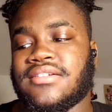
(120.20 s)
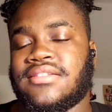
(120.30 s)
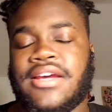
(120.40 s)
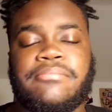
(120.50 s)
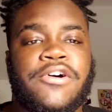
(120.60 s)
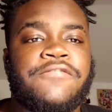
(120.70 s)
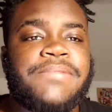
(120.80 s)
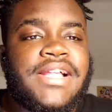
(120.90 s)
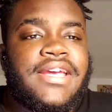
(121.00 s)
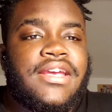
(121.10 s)
they both
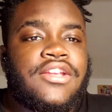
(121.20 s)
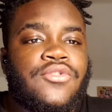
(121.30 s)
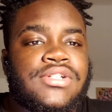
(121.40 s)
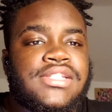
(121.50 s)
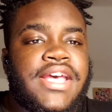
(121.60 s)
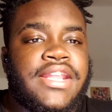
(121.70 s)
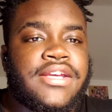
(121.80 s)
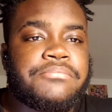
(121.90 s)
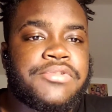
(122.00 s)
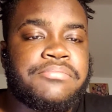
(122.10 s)
play in indoor
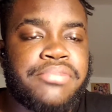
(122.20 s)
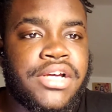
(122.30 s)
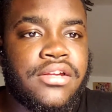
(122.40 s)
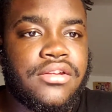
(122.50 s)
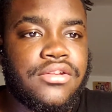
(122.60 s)
stadiums, but,